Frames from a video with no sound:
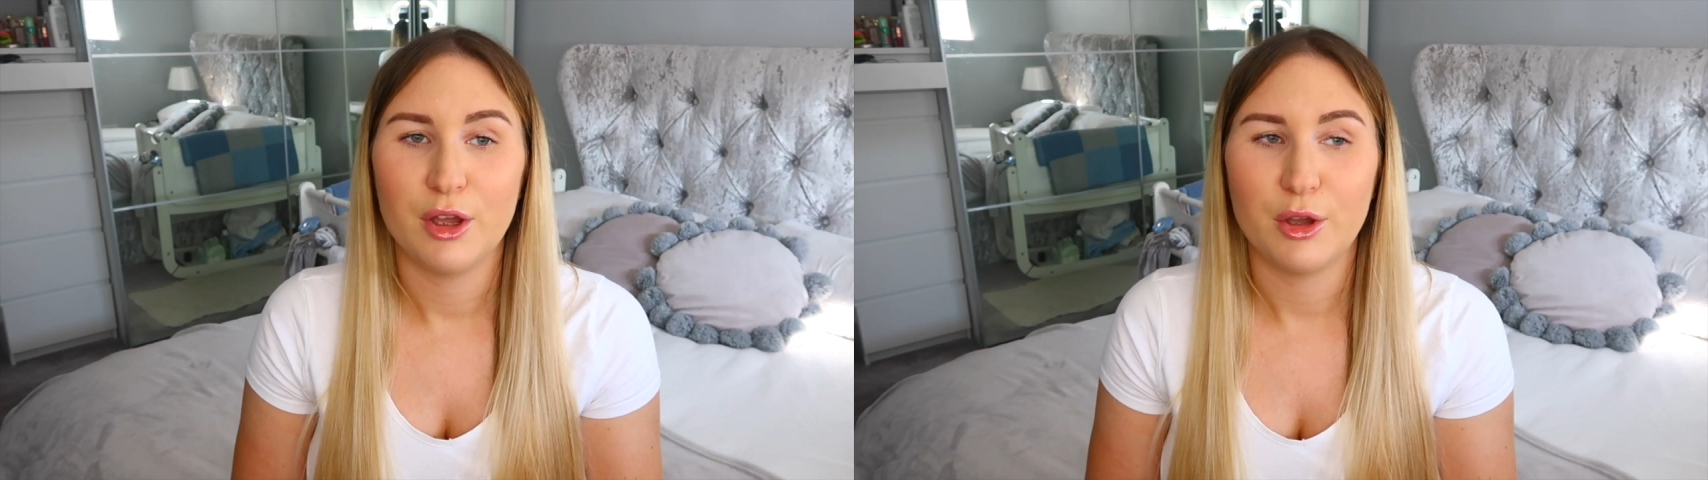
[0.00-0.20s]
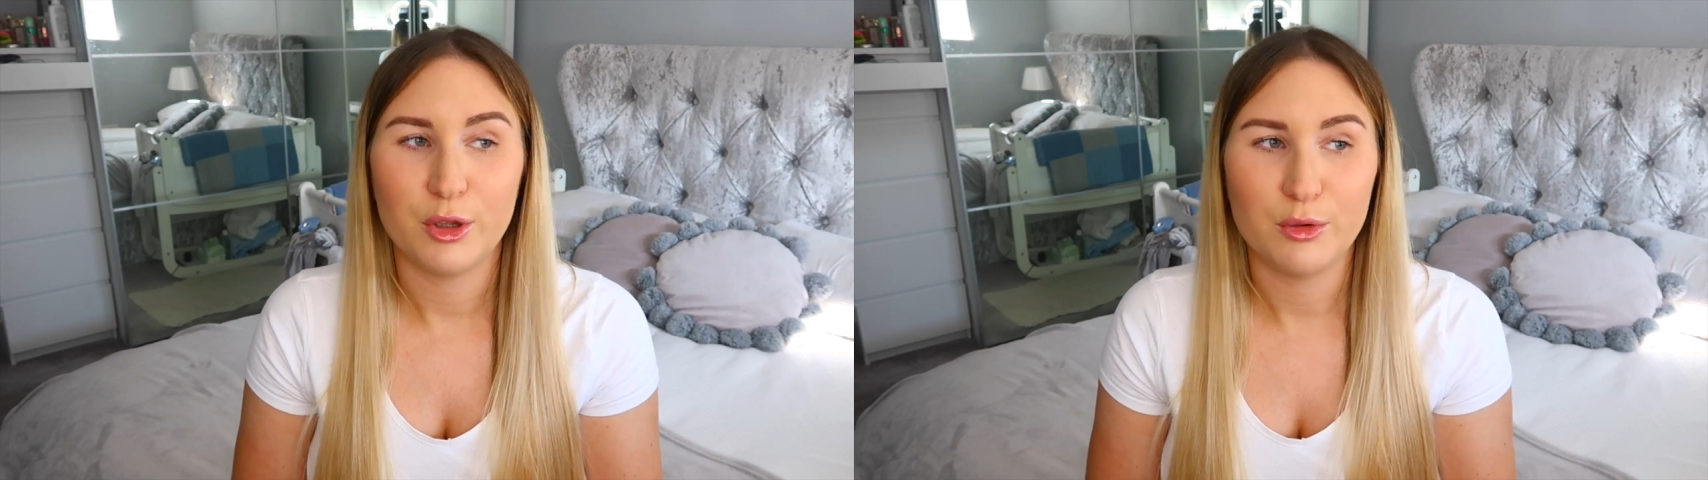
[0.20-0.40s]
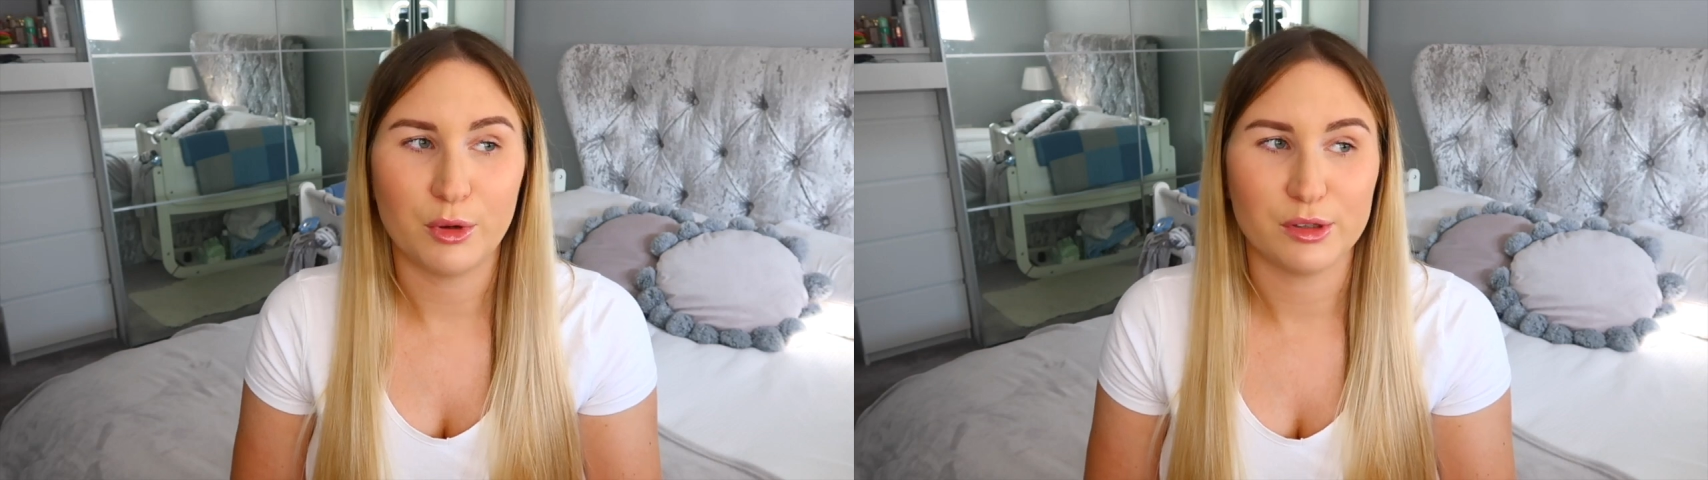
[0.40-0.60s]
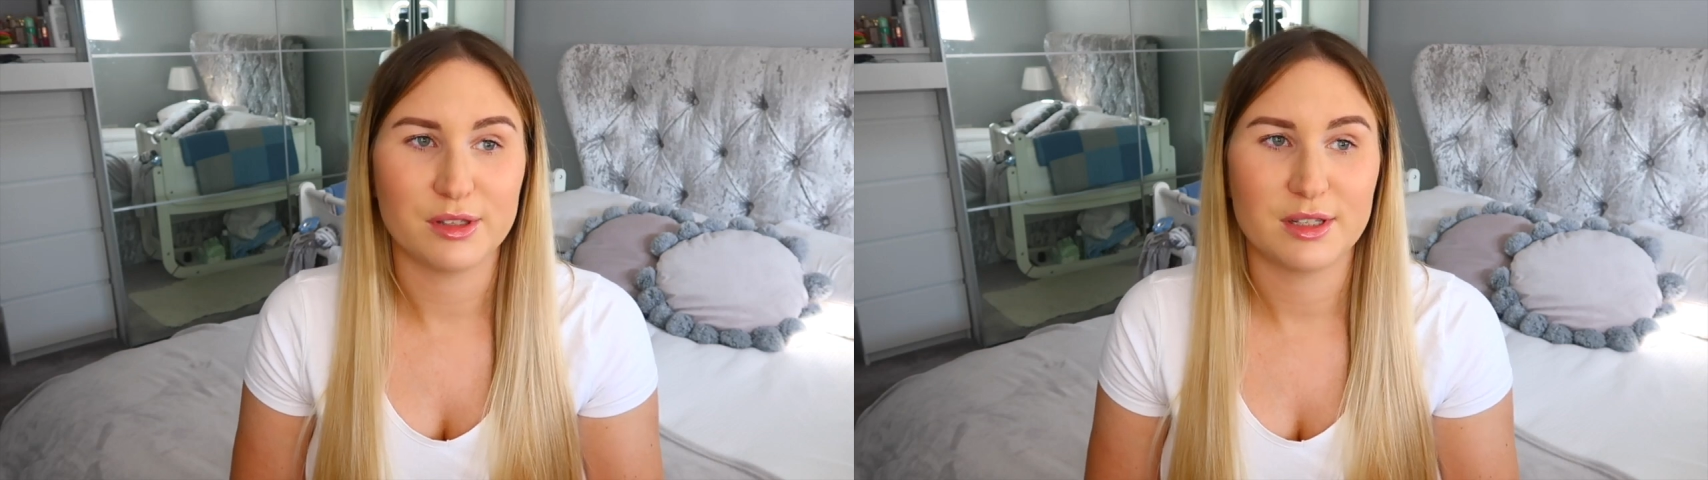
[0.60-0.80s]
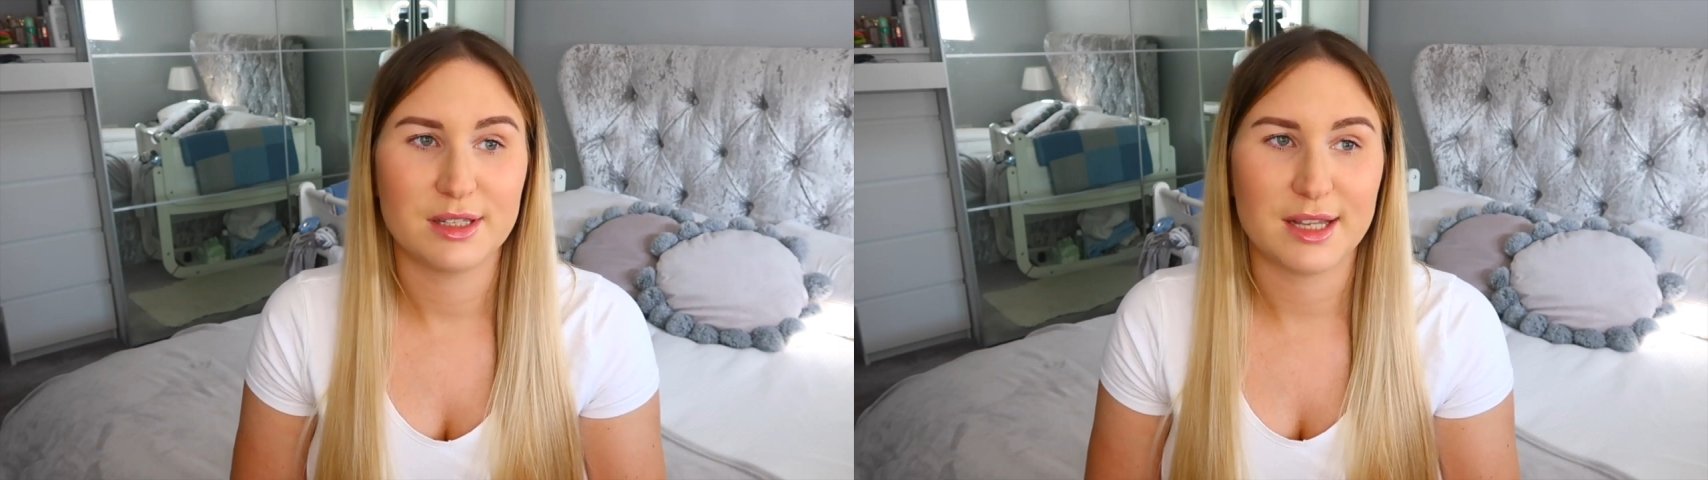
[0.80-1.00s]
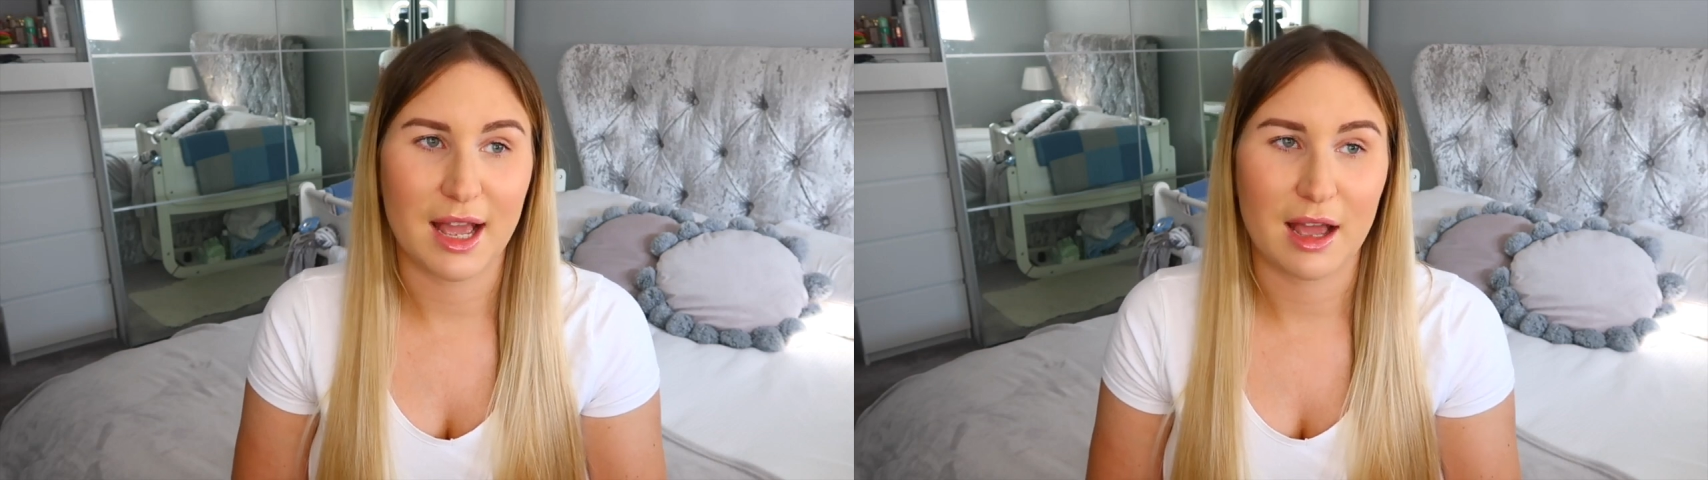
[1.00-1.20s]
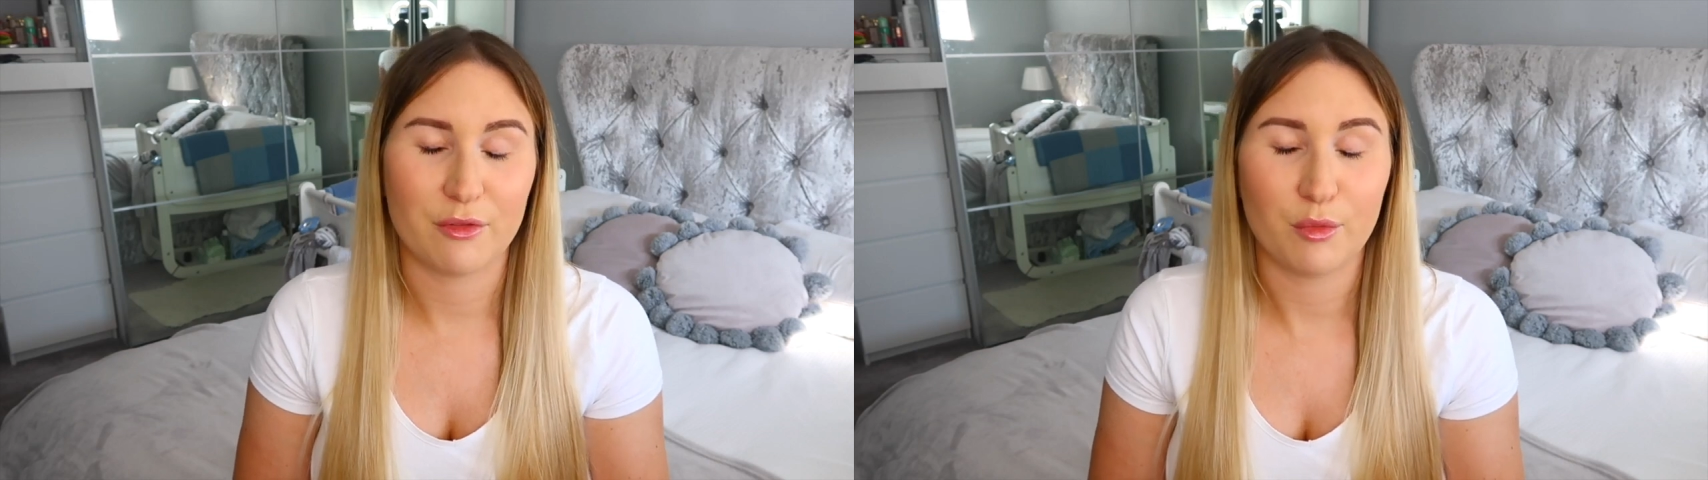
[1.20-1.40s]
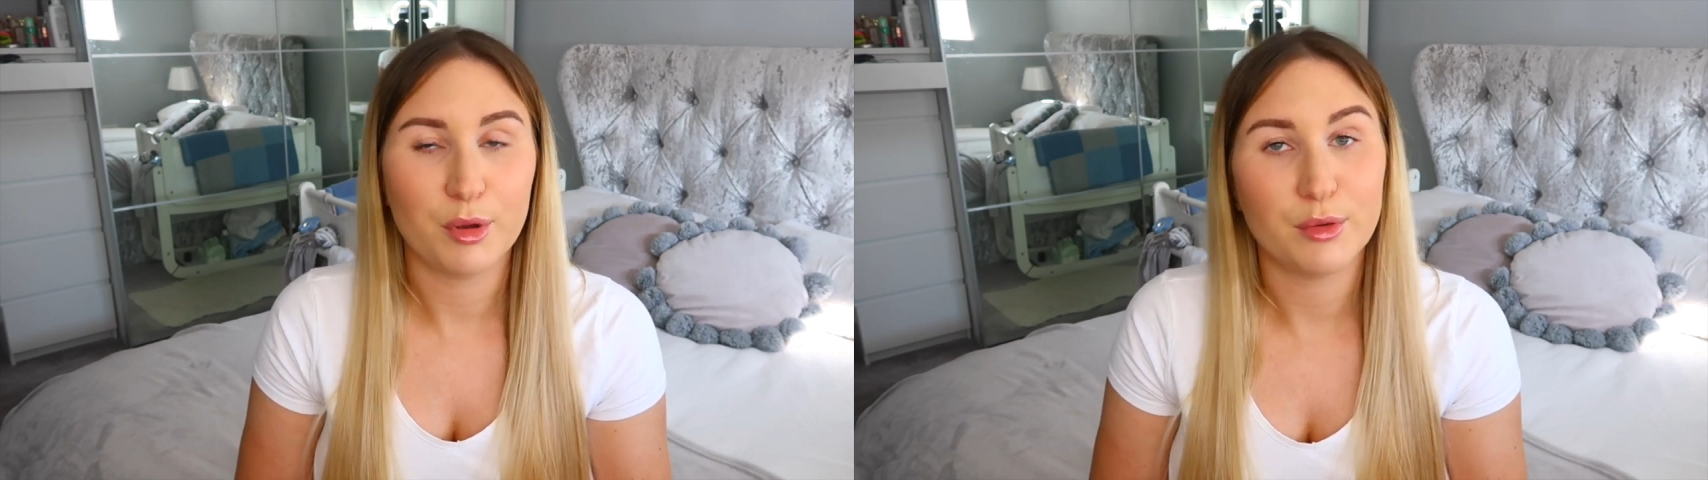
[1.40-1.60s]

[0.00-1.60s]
who wants to have